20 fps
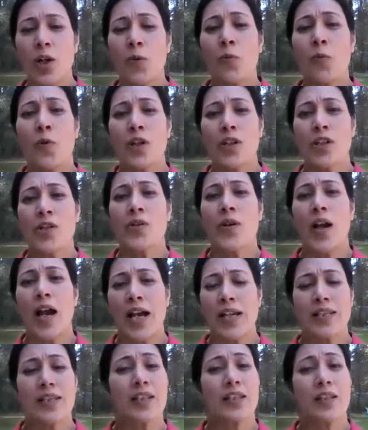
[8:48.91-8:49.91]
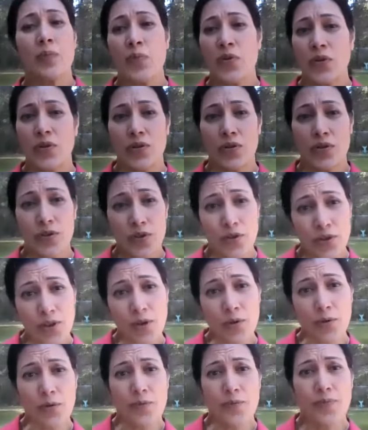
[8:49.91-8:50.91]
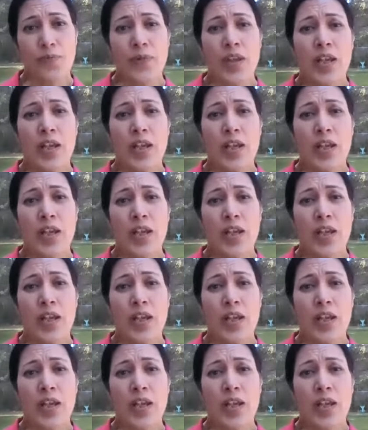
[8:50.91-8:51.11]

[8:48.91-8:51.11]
what you asked the computer to show.